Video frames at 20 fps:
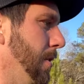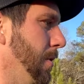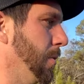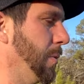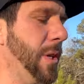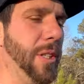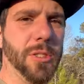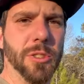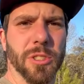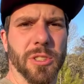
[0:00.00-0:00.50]

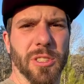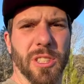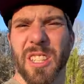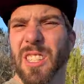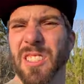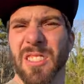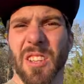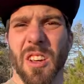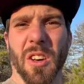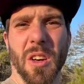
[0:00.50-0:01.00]
which
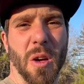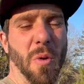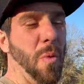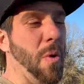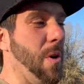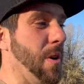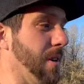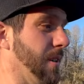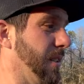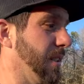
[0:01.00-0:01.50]
is all I
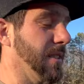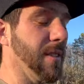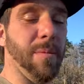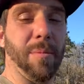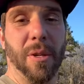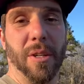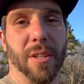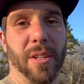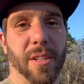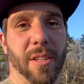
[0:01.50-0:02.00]
want because I'm
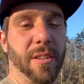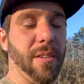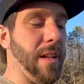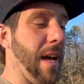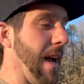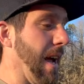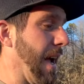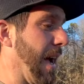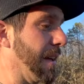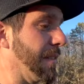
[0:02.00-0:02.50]
not going
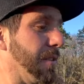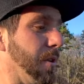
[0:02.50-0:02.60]
to...